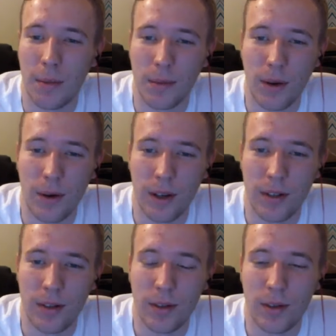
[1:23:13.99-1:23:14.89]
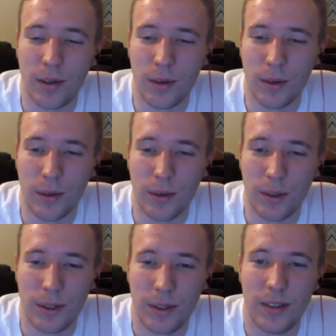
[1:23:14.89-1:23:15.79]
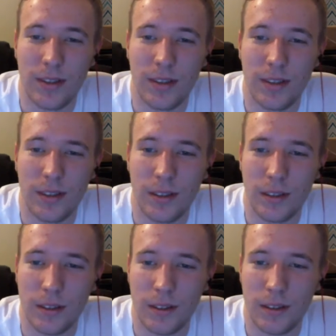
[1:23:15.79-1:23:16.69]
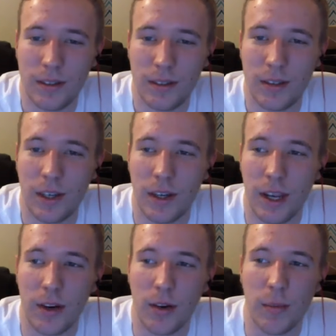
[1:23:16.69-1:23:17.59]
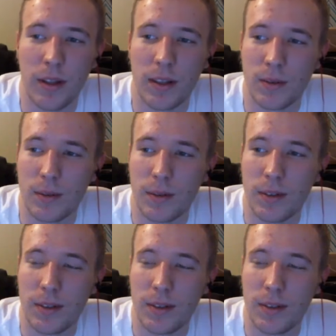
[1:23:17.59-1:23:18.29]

going to stick Ingram in this one.